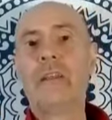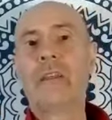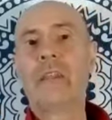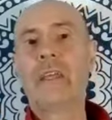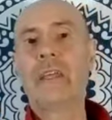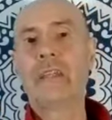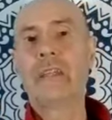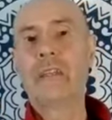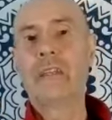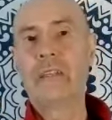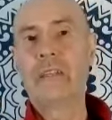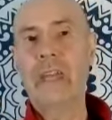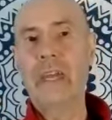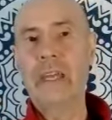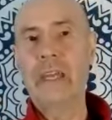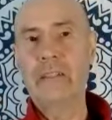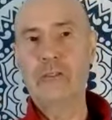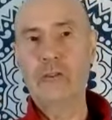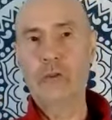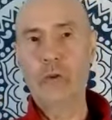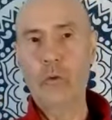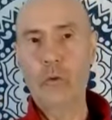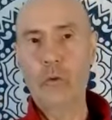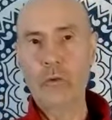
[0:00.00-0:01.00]
Then the
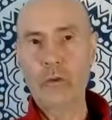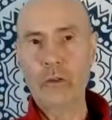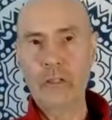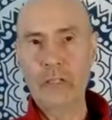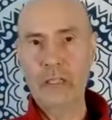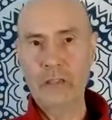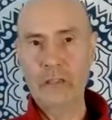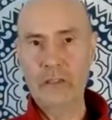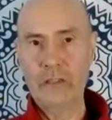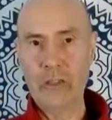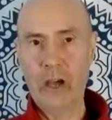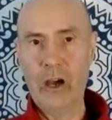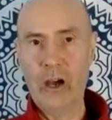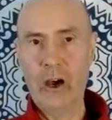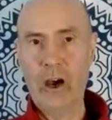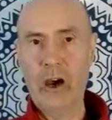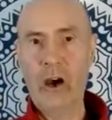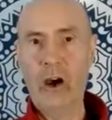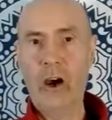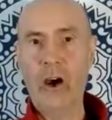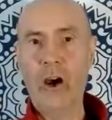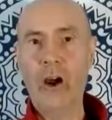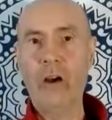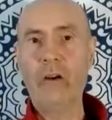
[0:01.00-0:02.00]
next organ is the
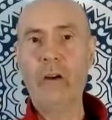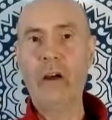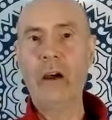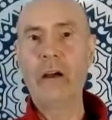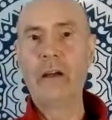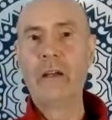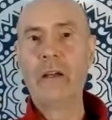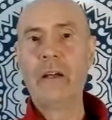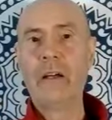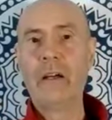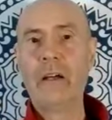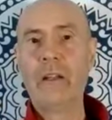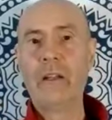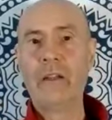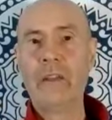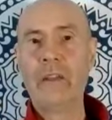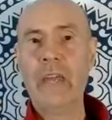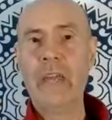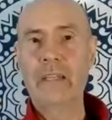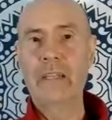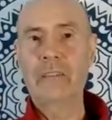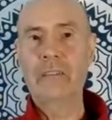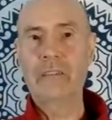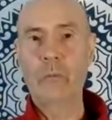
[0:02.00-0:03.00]
Hara.
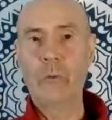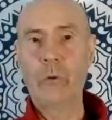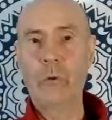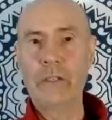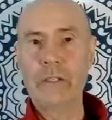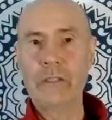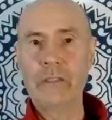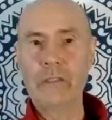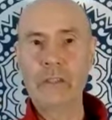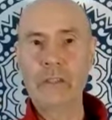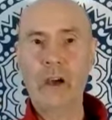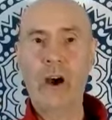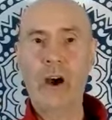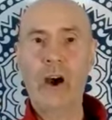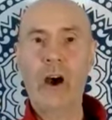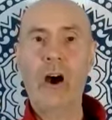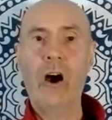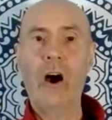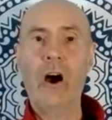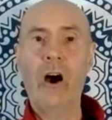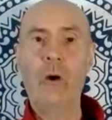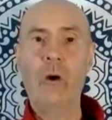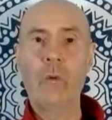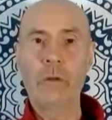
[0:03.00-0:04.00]
Next one is the
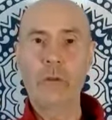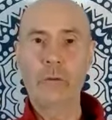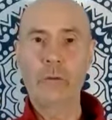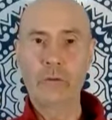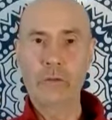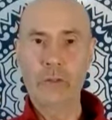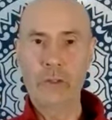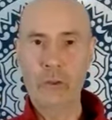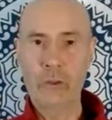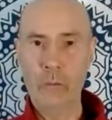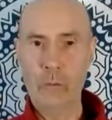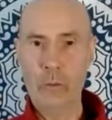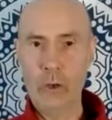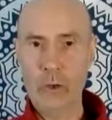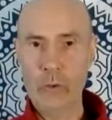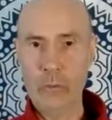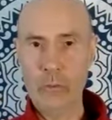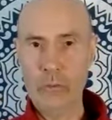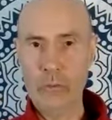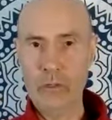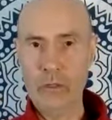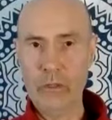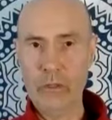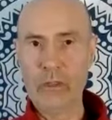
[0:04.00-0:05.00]
heart. We also
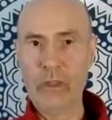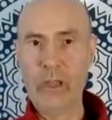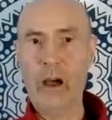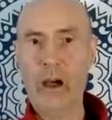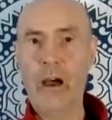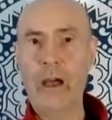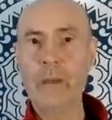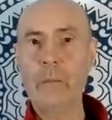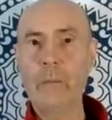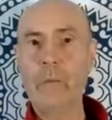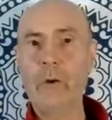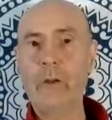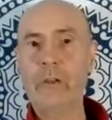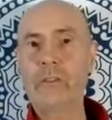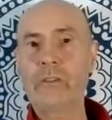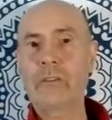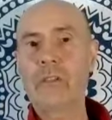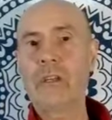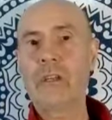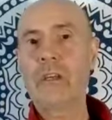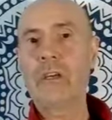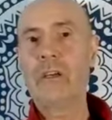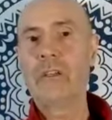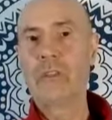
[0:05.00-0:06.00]
work with the
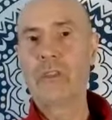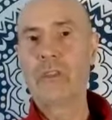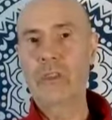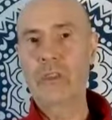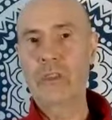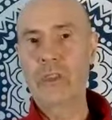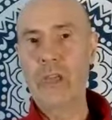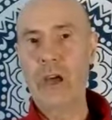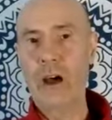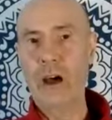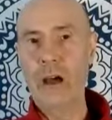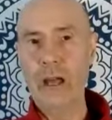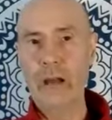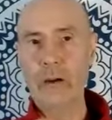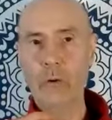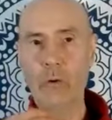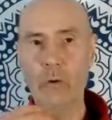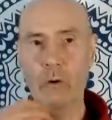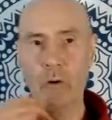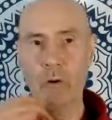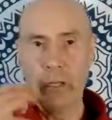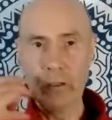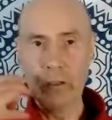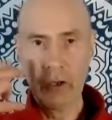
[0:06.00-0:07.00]
thymus, the
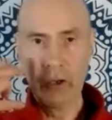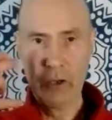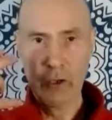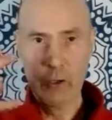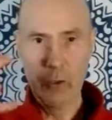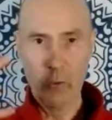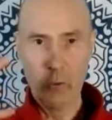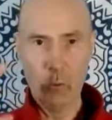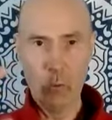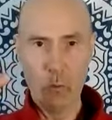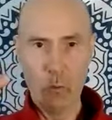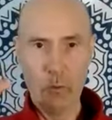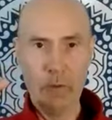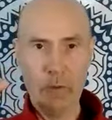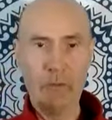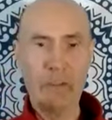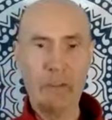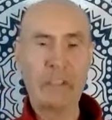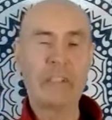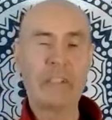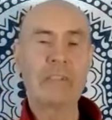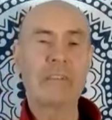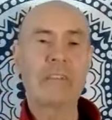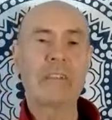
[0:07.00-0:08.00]
thyroid, all of
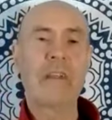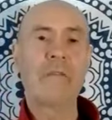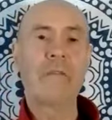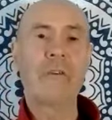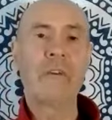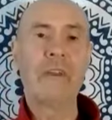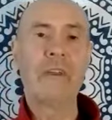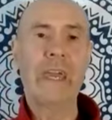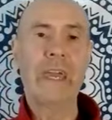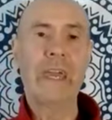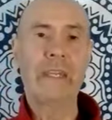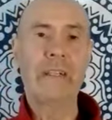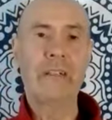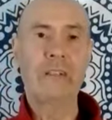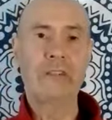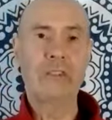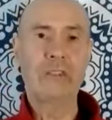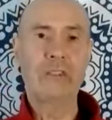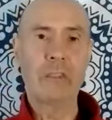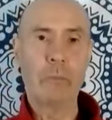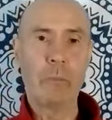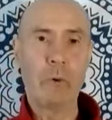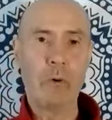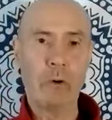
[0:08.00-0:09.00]
these different
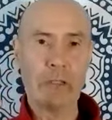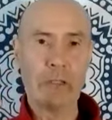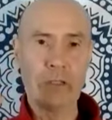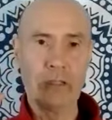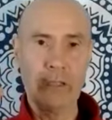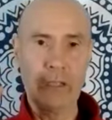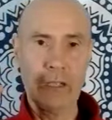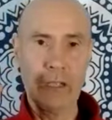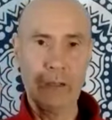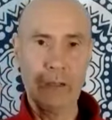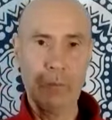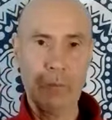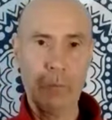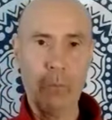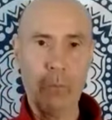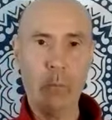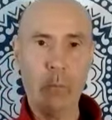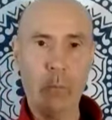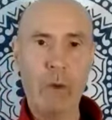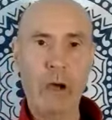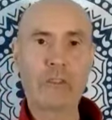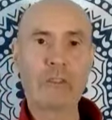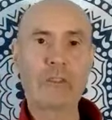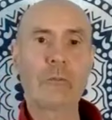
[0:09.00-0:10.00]
energy points in
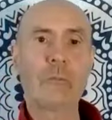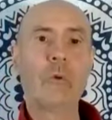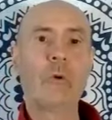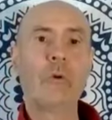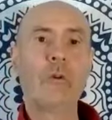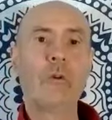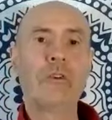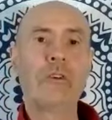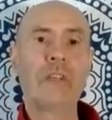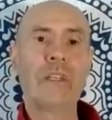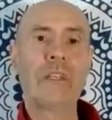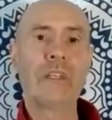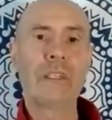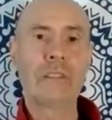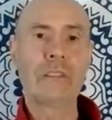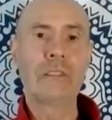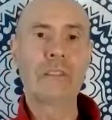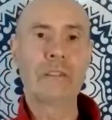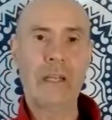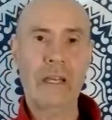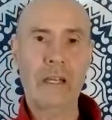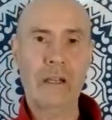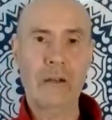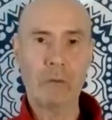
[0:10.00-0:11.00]
much more
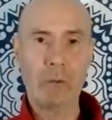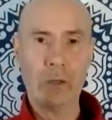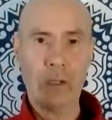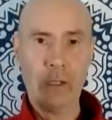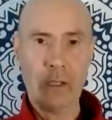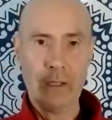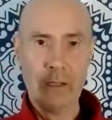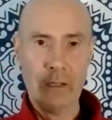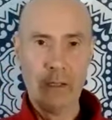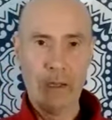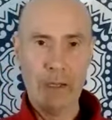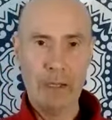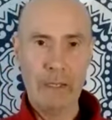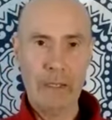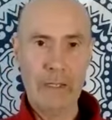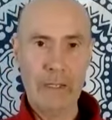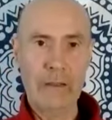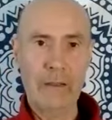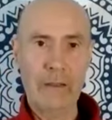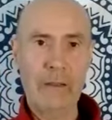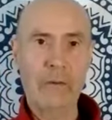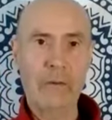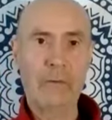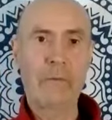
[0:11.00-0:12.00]
detail
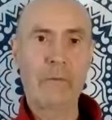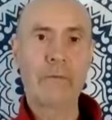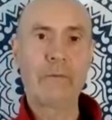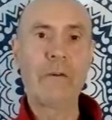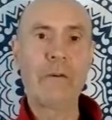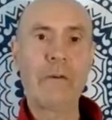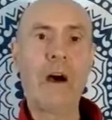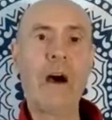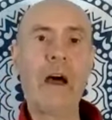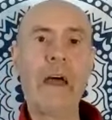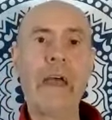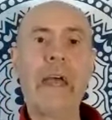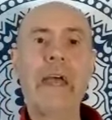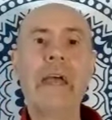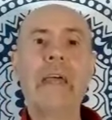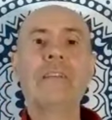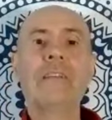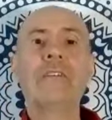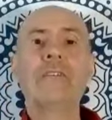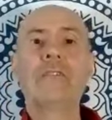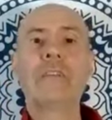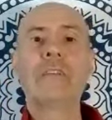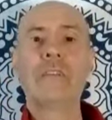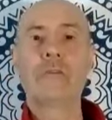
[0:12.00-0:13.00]
in the Fire
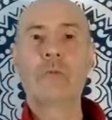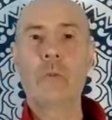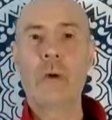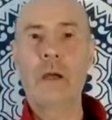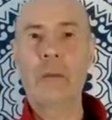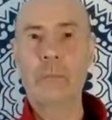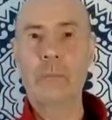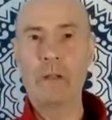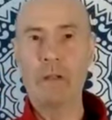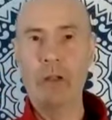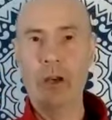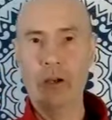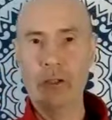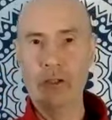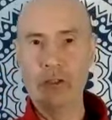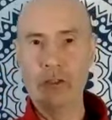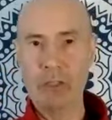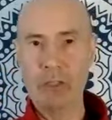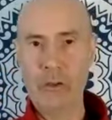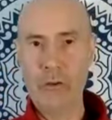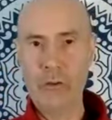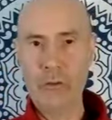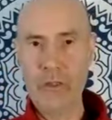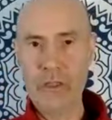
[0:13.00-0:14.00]
Energies webinar.
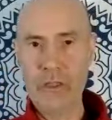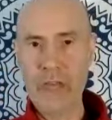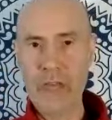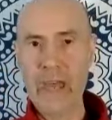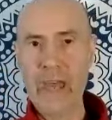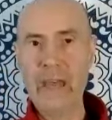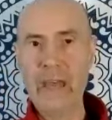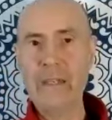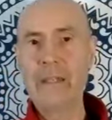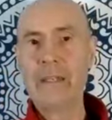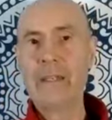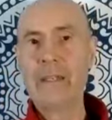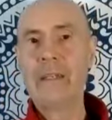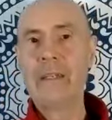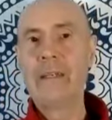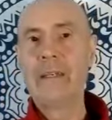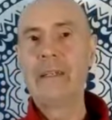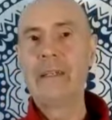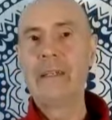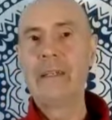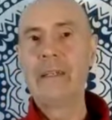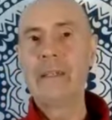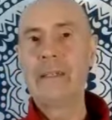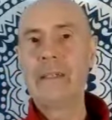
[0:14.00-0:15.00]
So that
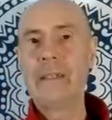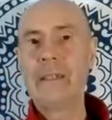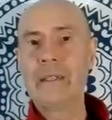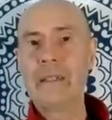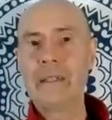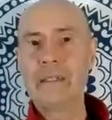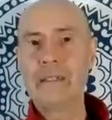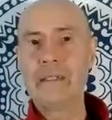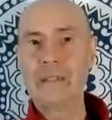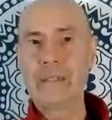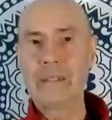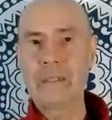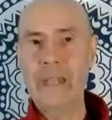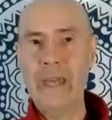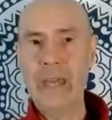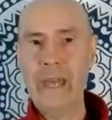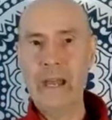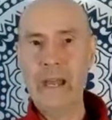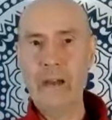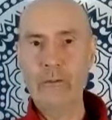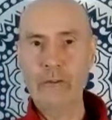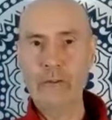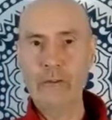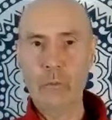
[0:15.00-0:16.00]
is
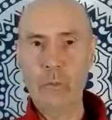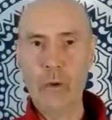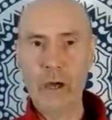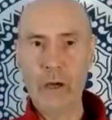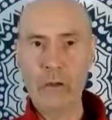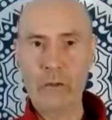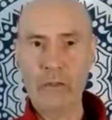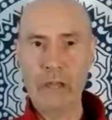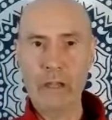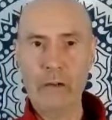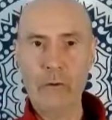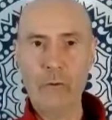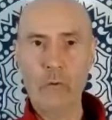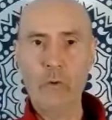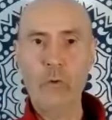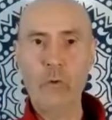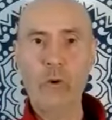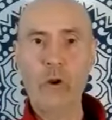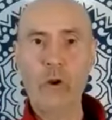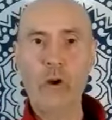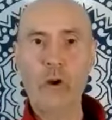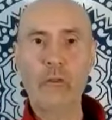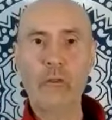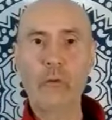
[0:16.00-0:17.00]
there as well. They're
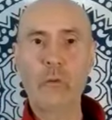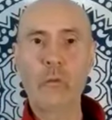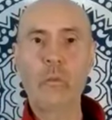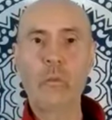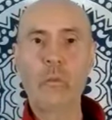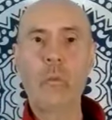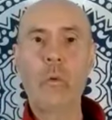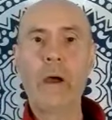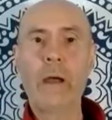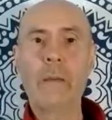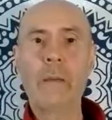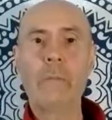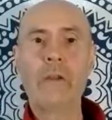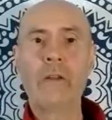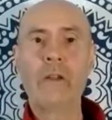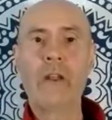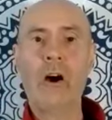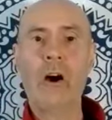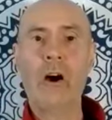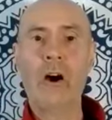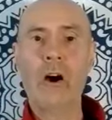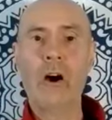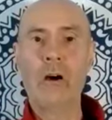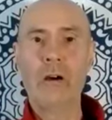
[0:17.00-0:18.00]
all on the
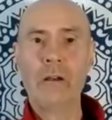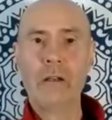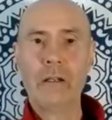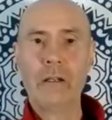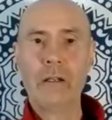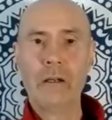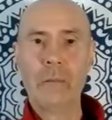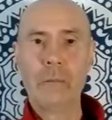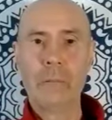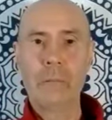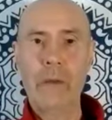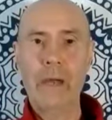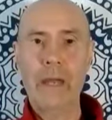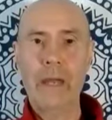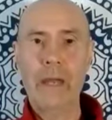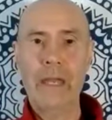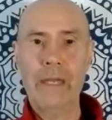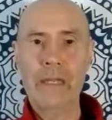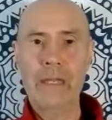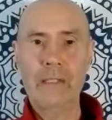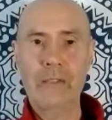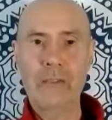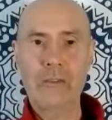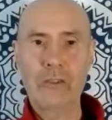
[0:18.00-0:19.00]
webinar
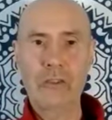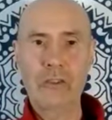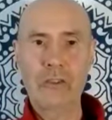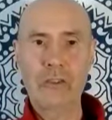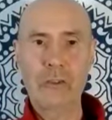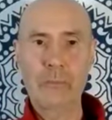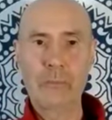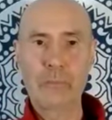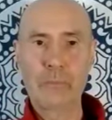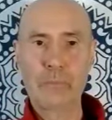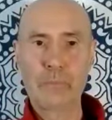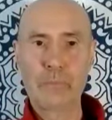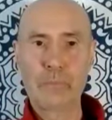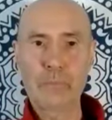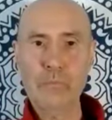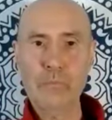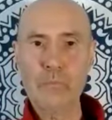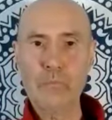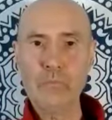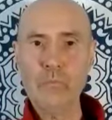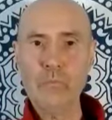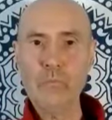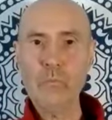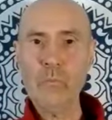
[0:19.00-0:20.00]
page
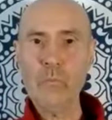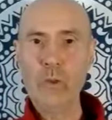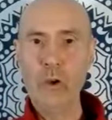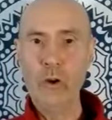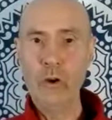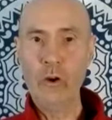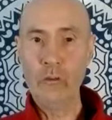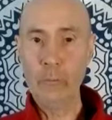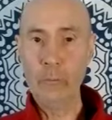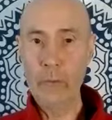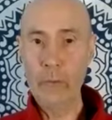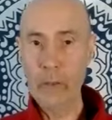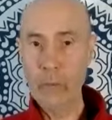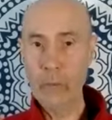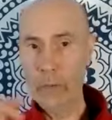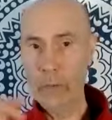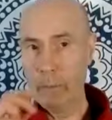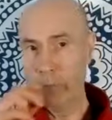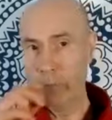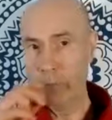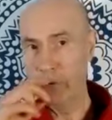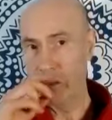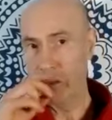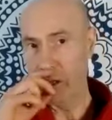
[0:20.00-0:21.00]
of my
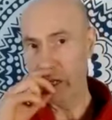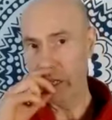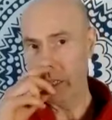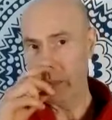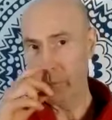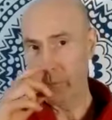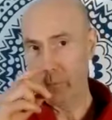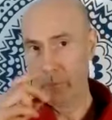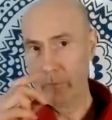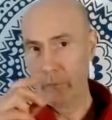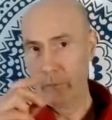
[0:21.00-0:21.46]
website.